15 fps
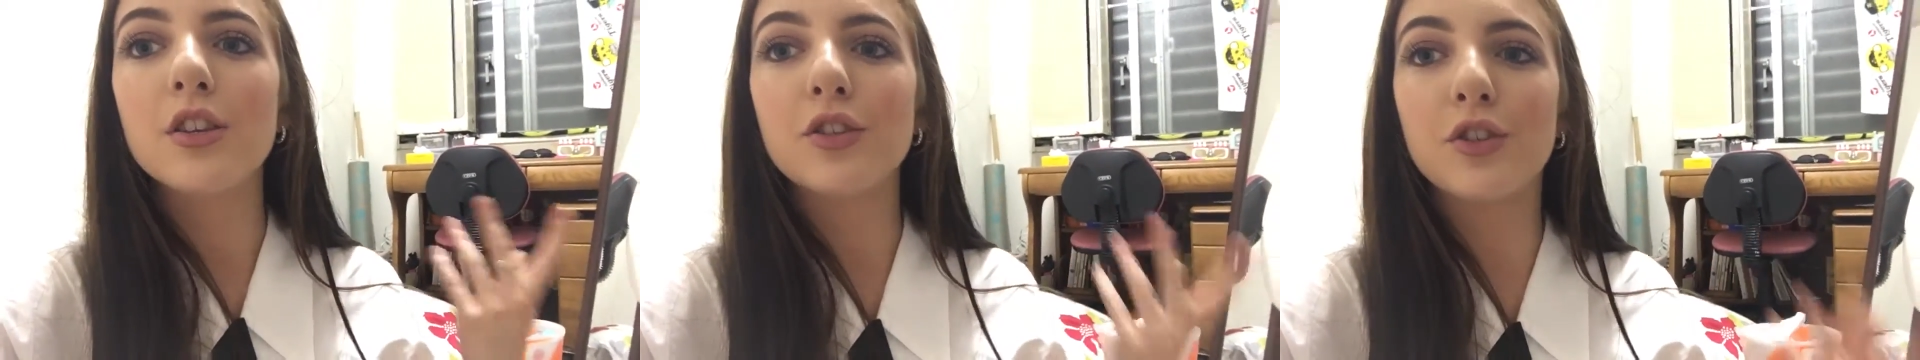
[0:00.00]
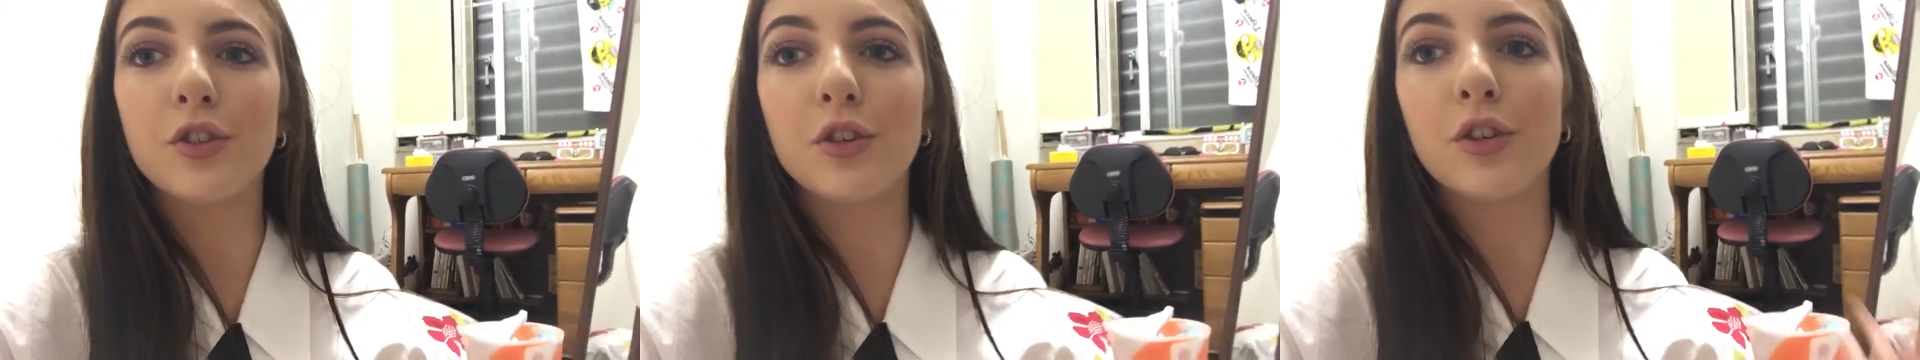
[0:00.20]

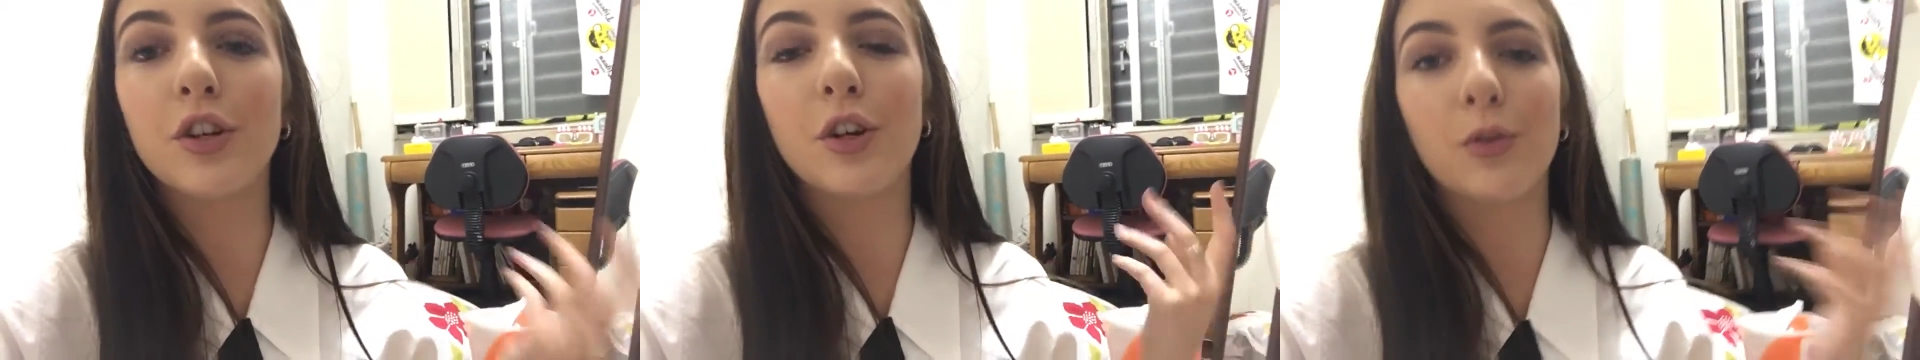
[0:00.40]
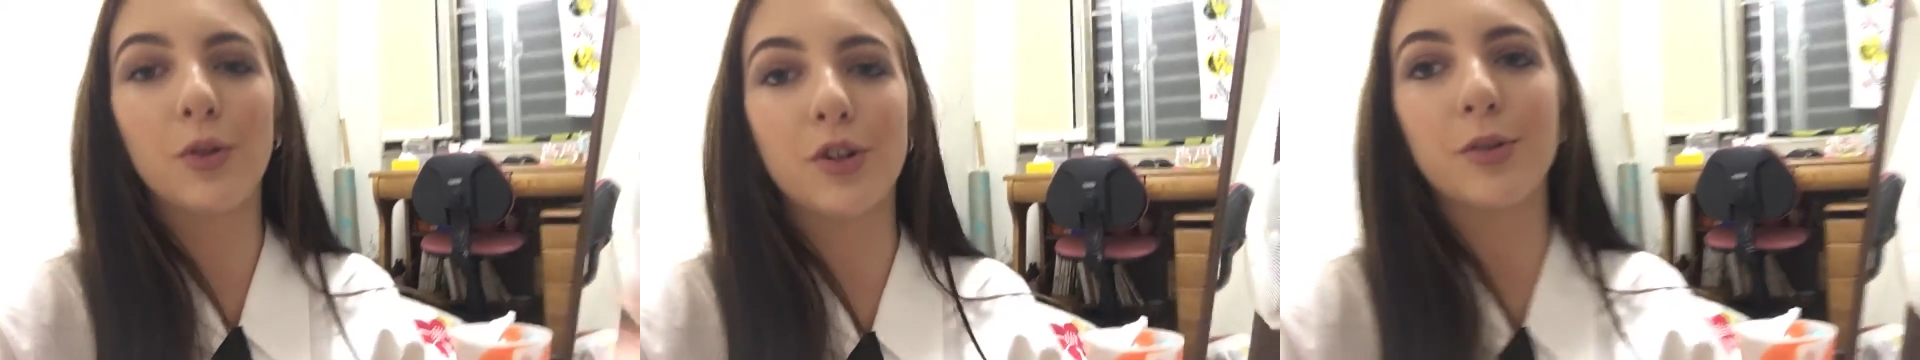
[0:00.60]
to
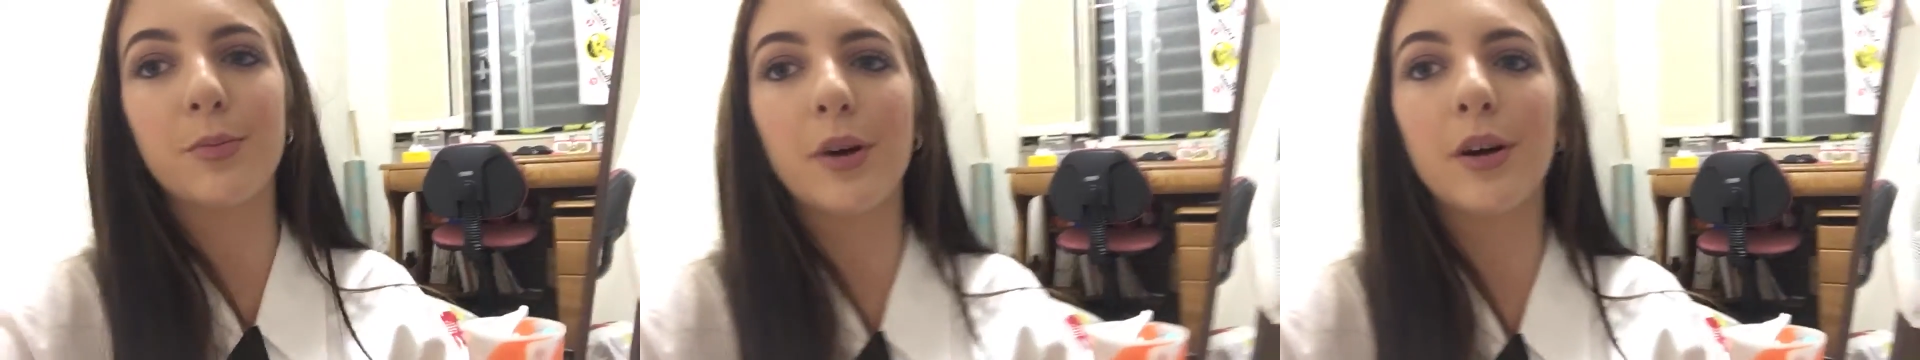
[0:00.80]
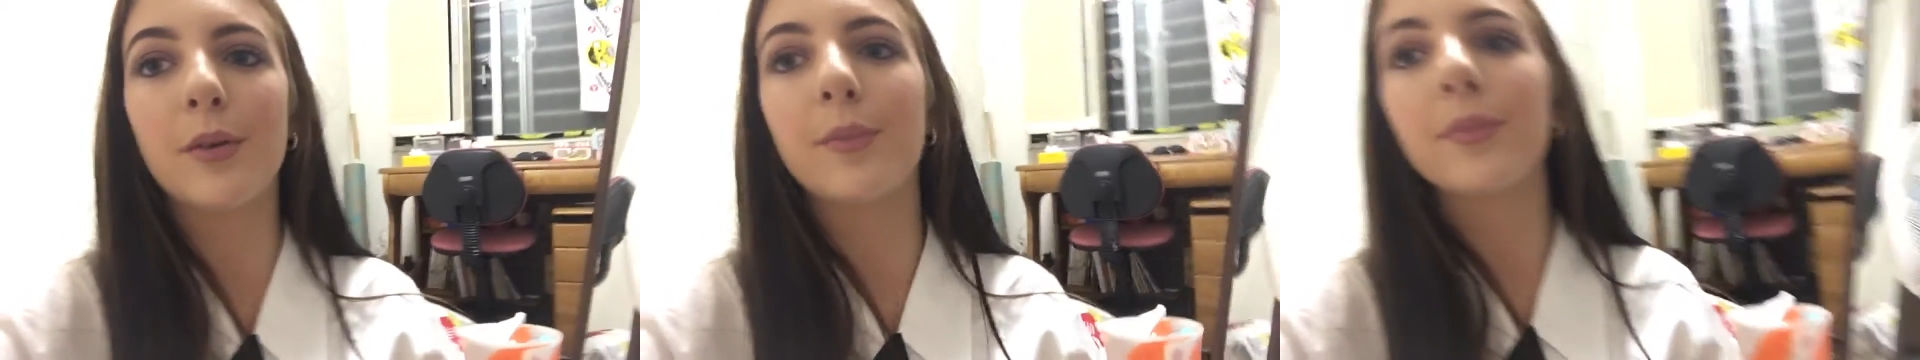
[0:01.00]

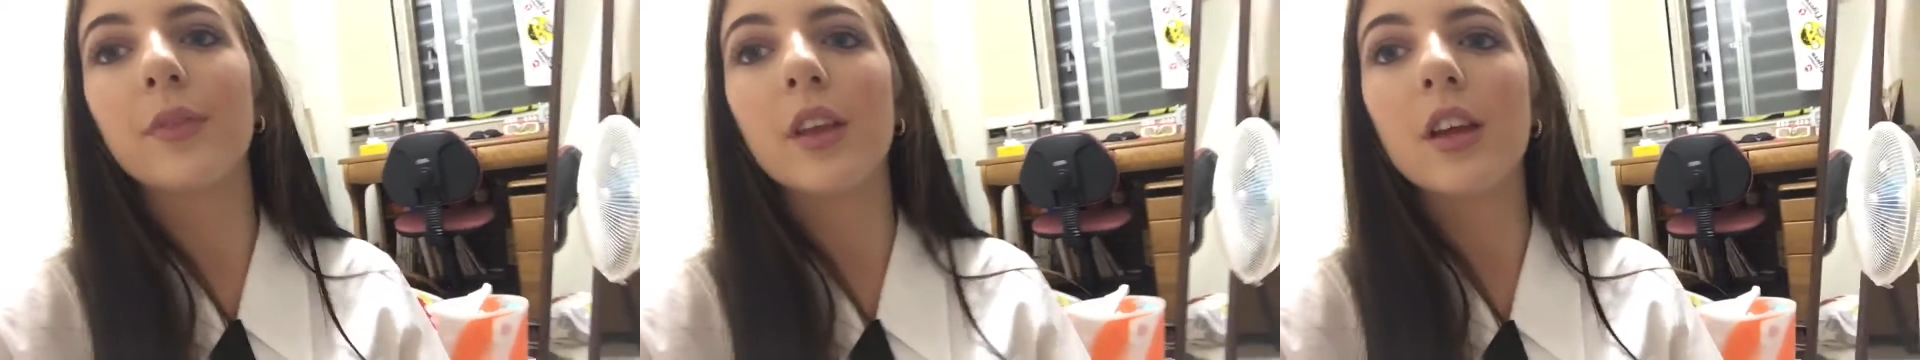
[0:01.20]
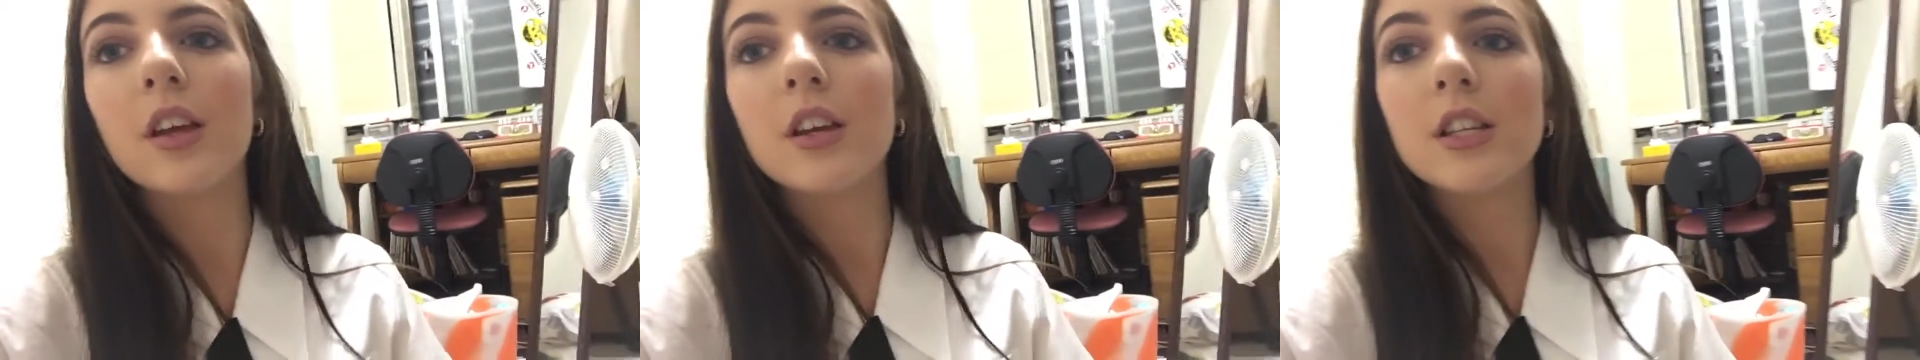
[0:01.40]
Hiroshima
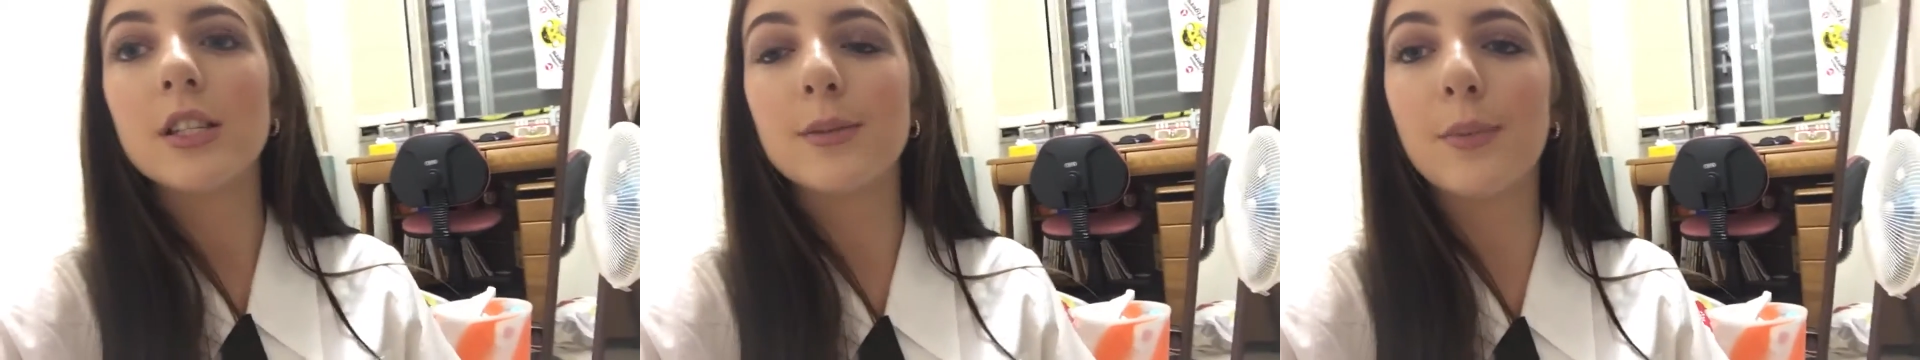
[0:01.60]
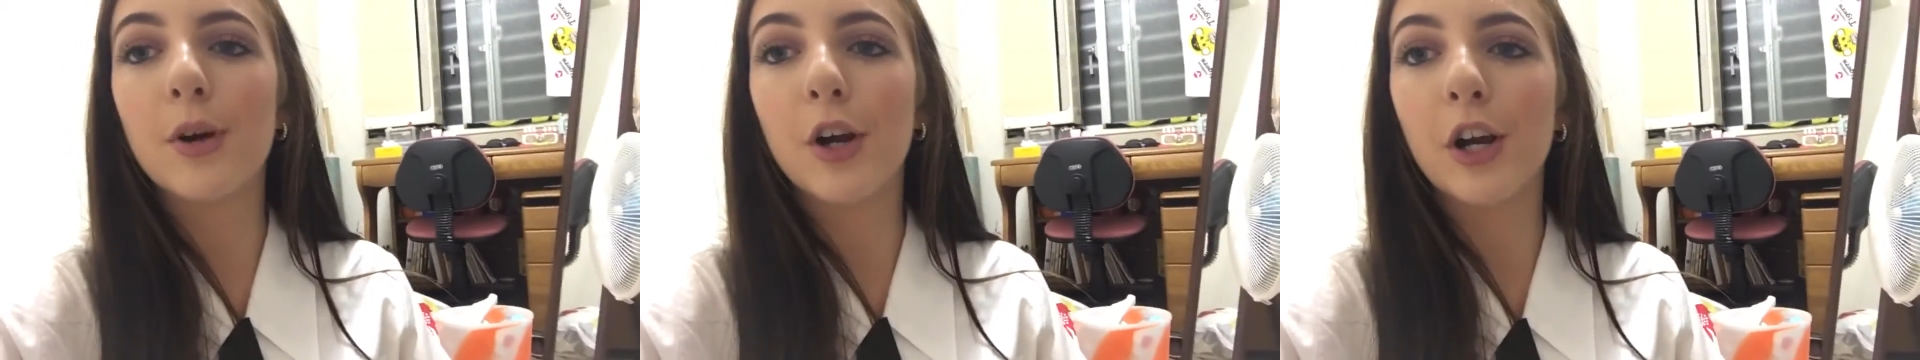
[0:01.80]

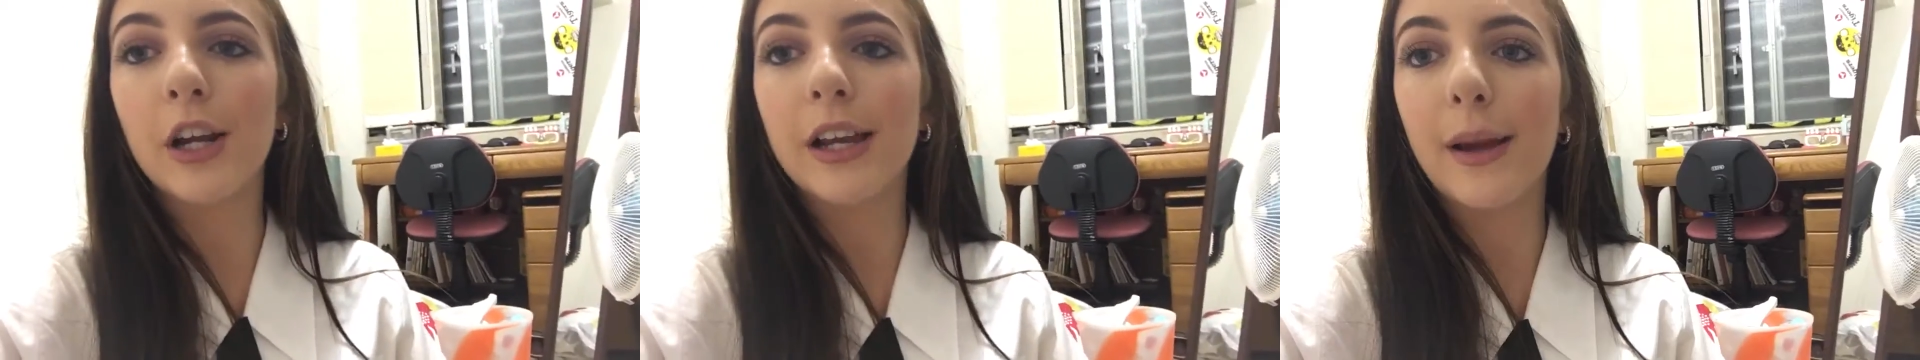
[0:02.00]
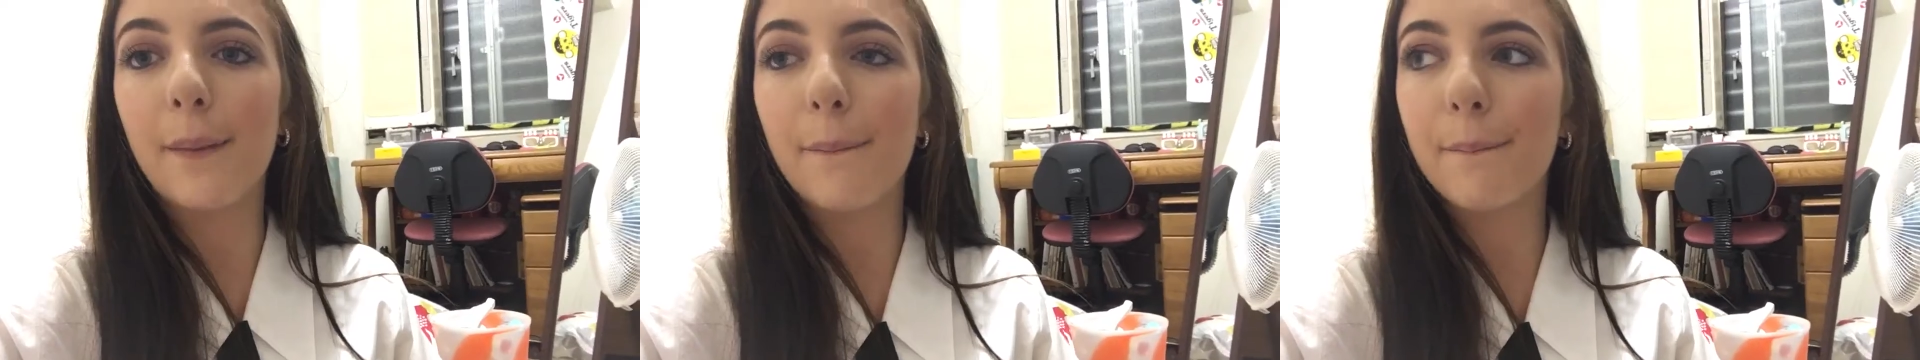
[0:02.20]
tomorrow,
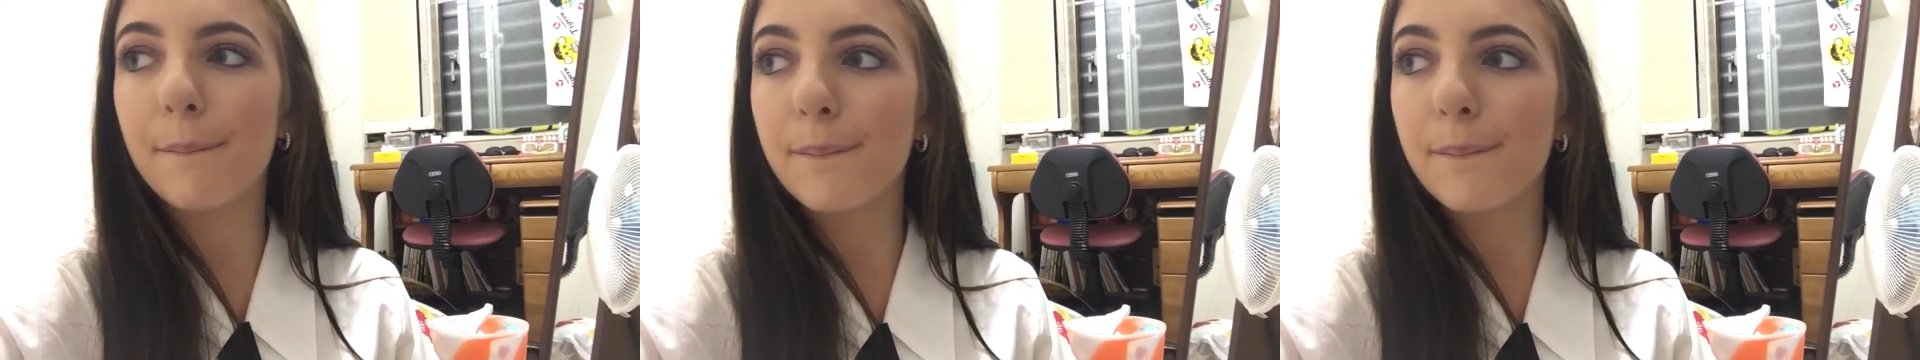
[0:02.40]
yep.